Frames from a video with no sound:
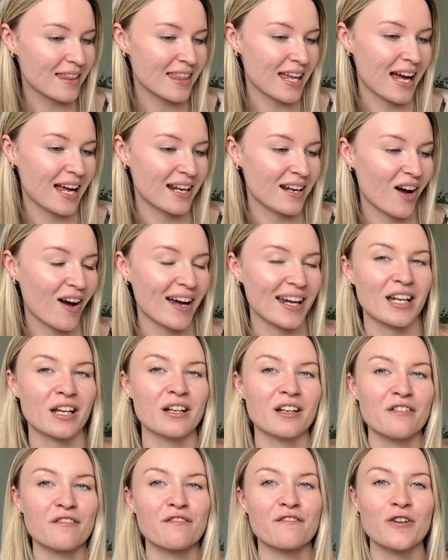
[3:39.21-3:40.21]
then I
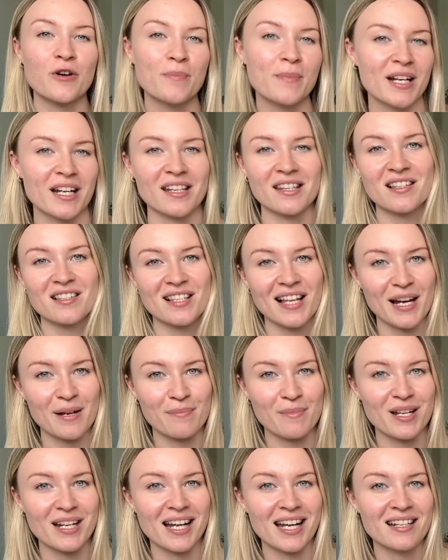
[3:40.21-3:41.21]
can film another
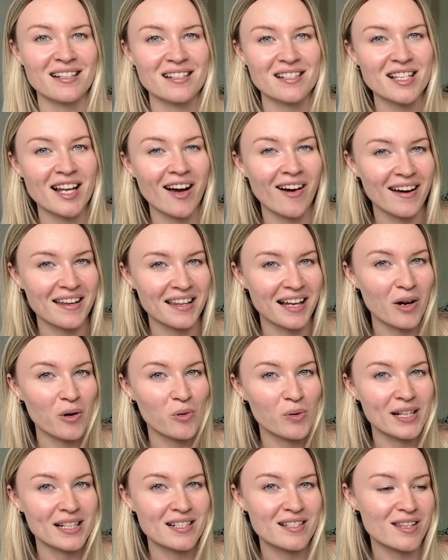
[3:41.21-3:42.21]
segment and tie that
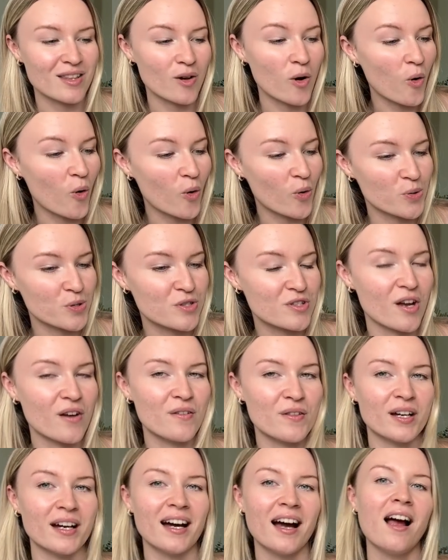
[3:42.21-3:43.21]
all into the haul so
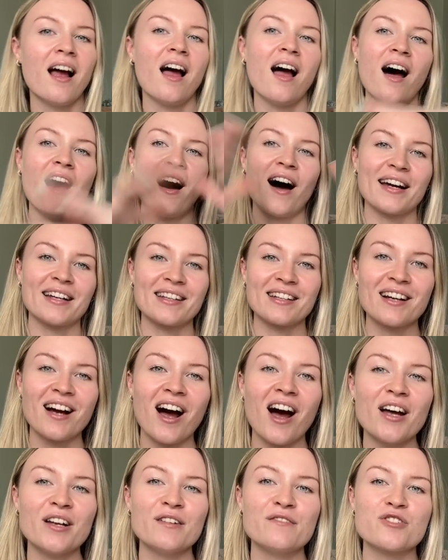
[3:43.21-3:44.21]
that I can
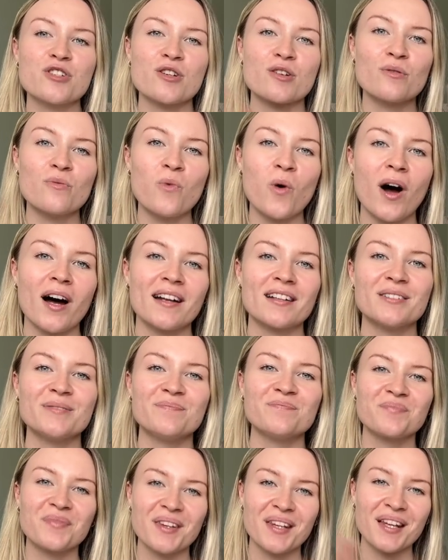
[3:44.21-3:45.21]
kind of do one